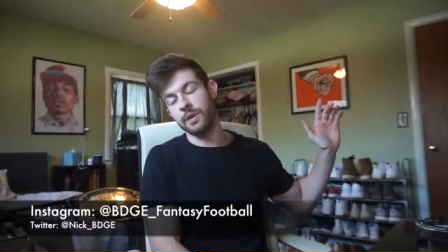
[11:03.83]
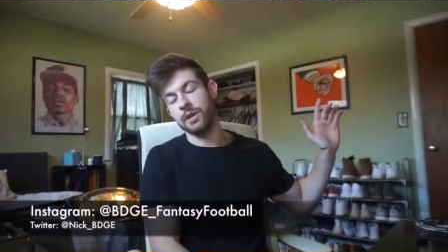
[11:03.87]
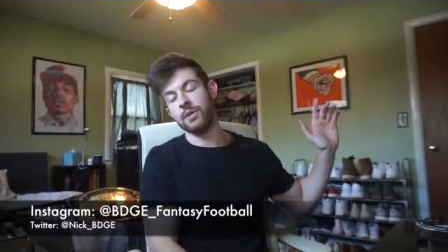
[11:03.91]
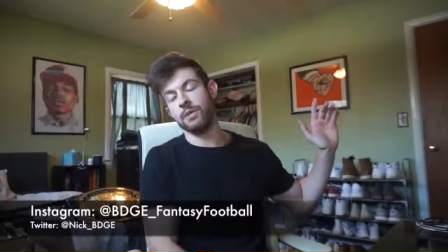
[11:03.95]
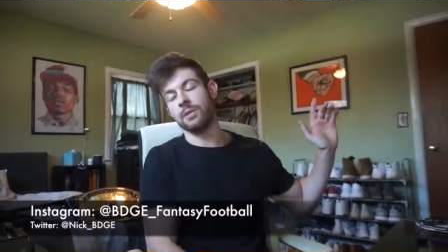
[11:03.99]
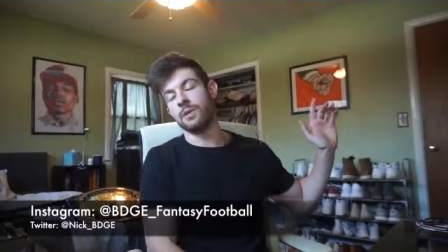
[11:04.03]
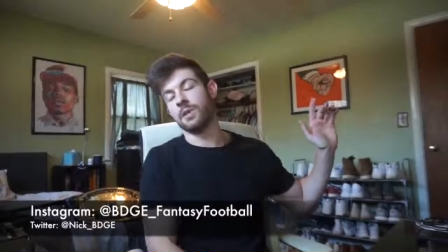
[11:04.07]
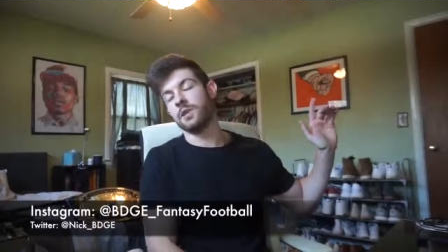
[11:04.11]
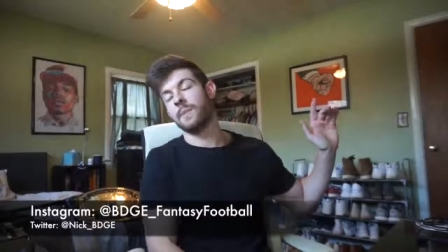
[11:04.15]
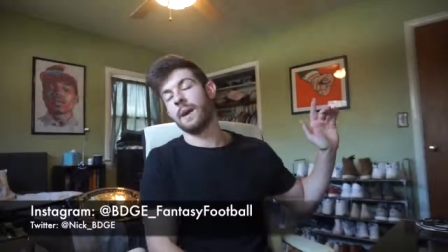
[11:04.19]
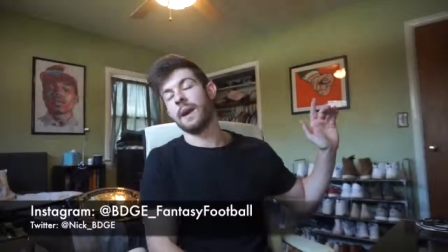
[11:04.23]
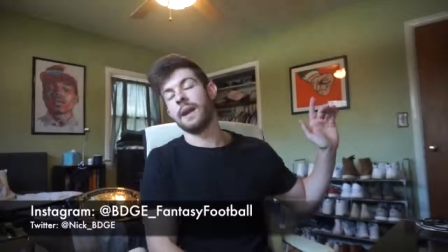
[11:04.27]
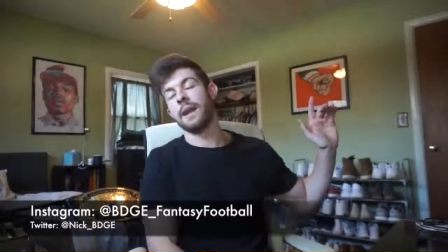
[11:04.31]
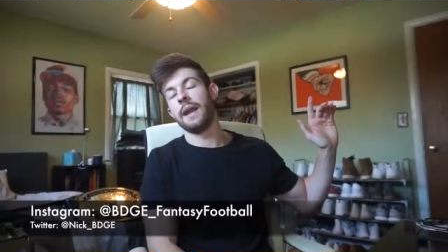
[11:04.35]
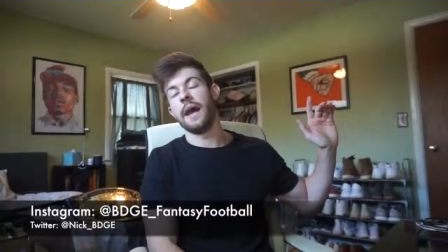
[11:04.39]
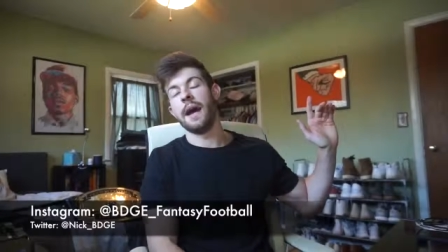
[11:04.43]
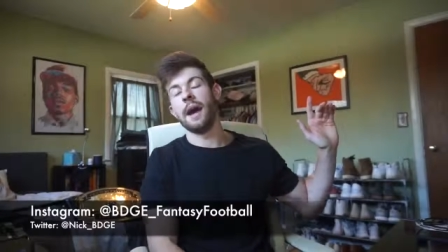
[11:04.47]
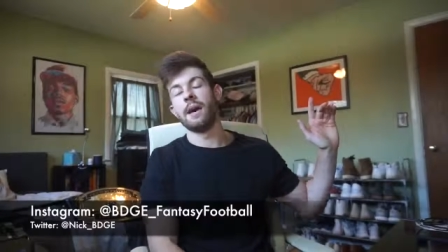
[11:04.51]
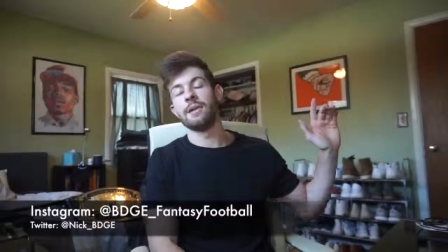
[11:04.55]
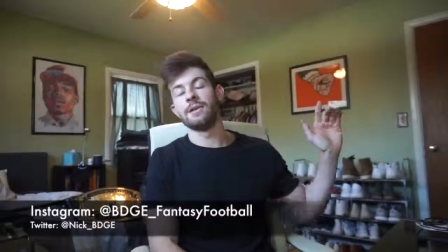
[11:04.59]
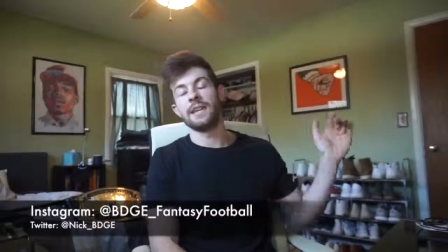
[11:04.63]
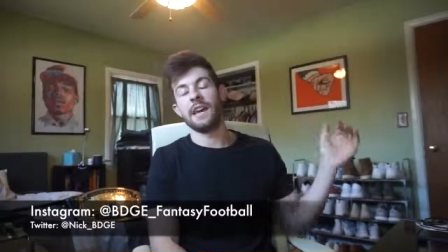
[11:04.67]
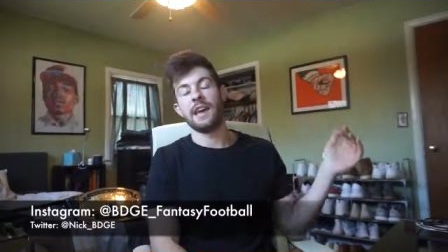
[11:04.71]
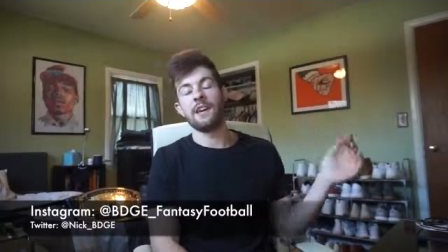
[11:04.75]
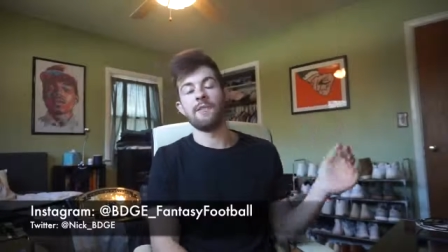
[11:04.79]
doing this by
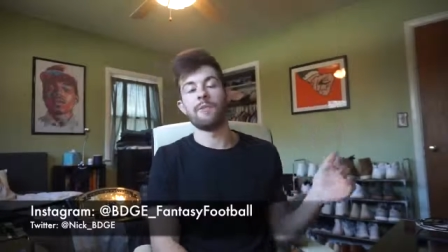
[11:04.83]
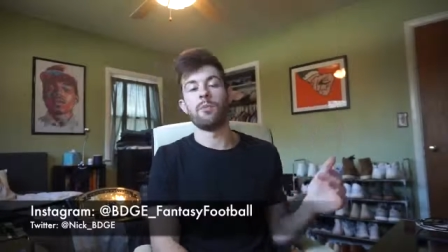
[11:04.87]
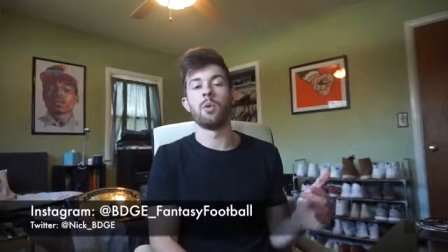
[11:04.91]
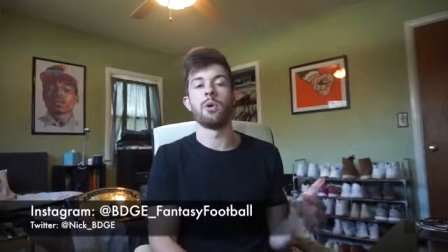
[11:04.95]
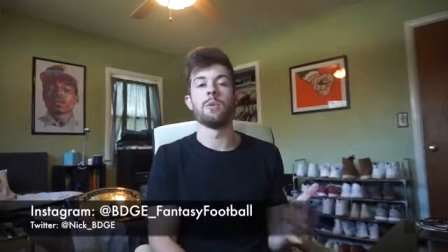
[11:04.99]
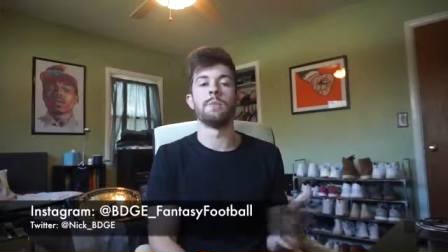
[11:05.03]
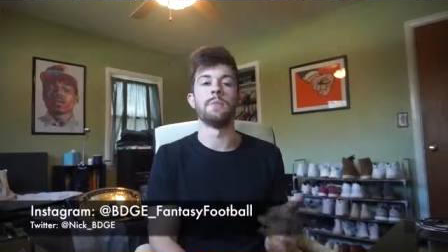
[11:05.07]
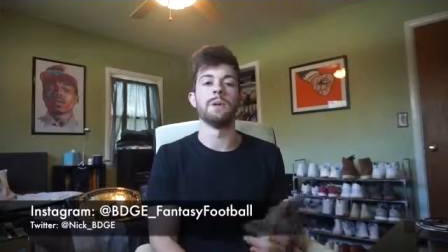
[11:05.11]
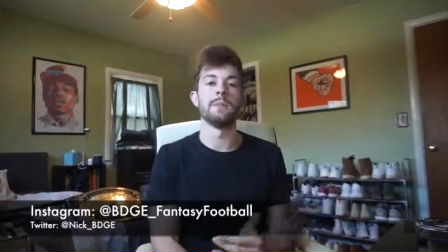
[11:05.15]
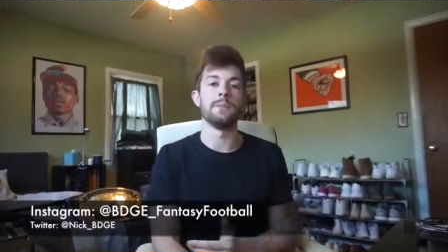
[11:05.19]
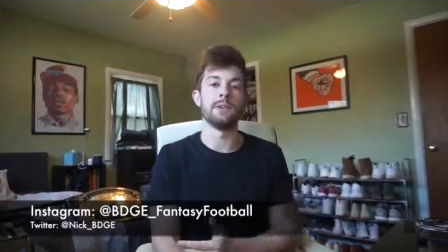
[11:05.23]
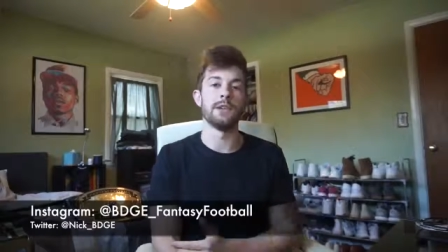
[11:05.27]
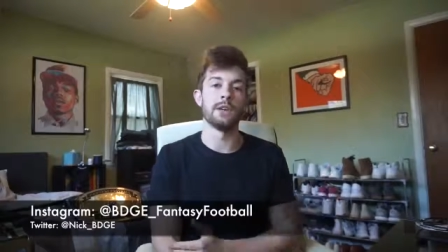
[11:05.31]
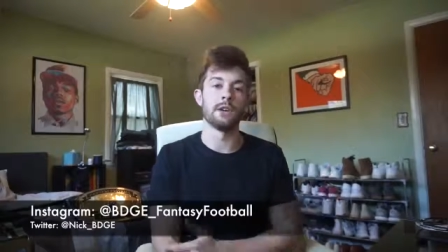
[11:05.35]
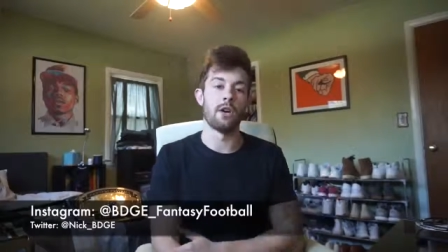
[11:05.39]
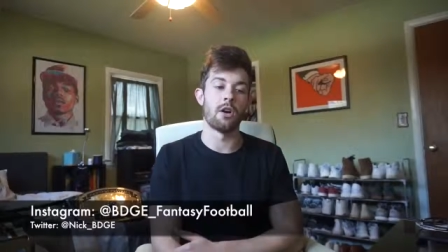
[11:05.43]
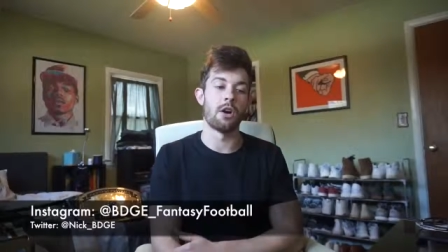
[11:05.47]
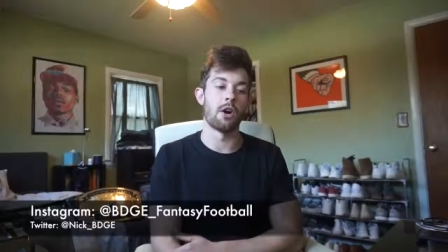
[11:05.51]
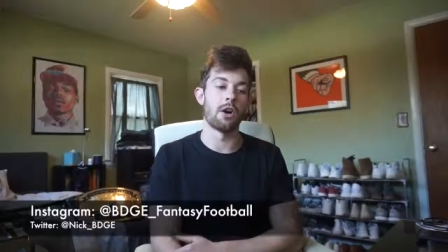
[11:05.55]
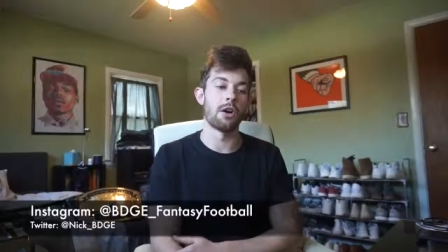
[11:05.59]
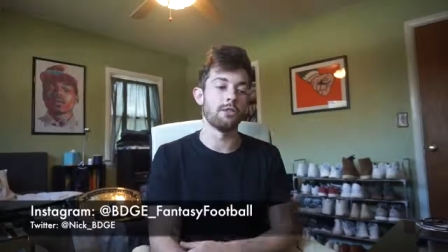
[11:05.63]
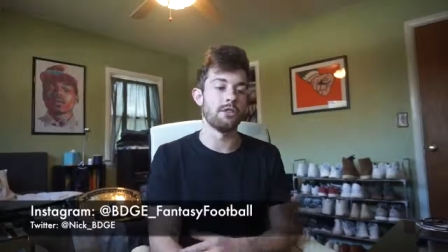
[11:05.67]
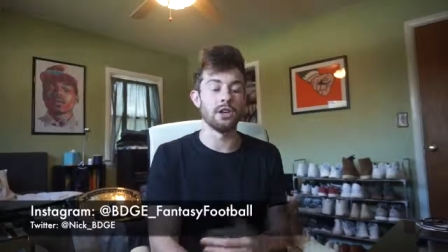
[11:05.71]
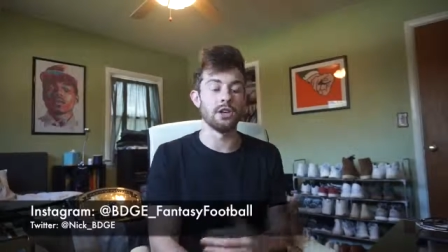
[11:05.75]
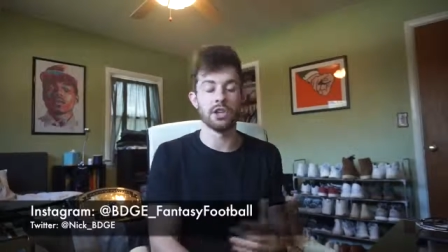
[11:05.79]
now. It's half point
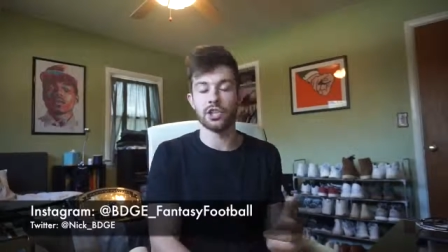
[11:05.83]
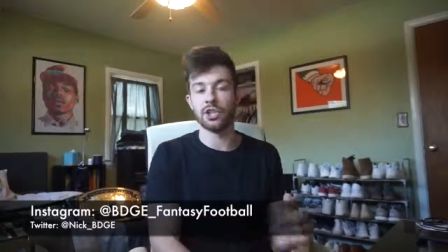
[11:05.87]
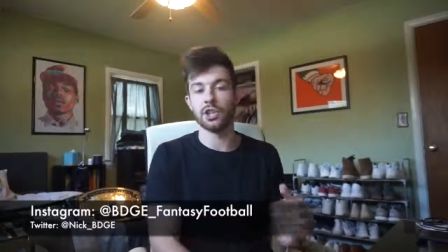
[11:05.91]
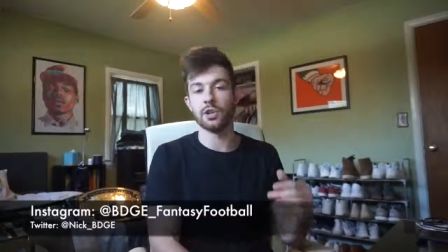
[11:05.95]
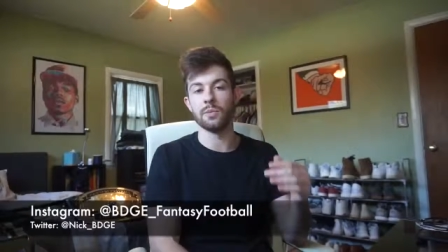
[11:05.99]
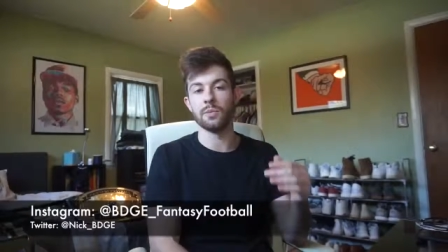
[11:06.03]
PPR.